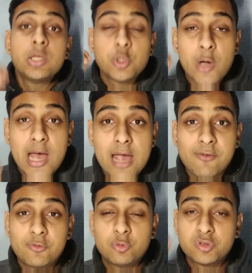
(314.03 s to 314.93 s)
you
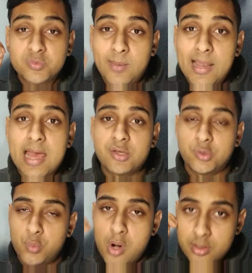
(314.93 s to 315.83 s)
have to
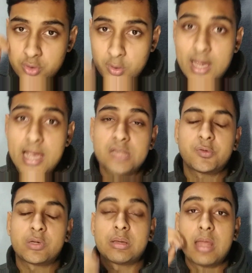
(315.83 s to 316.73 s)
splash water to your eyes
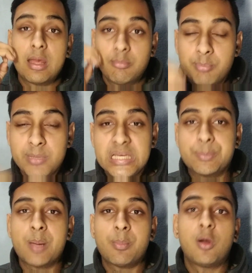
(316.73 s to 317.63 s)
for a
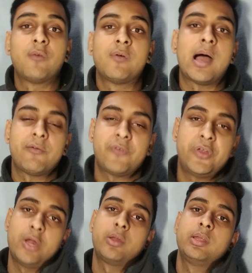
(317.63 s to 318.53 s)
minimum of half
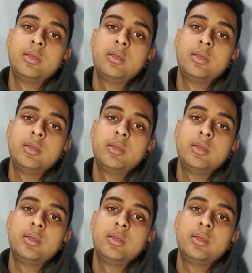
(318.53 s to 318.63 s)
an hour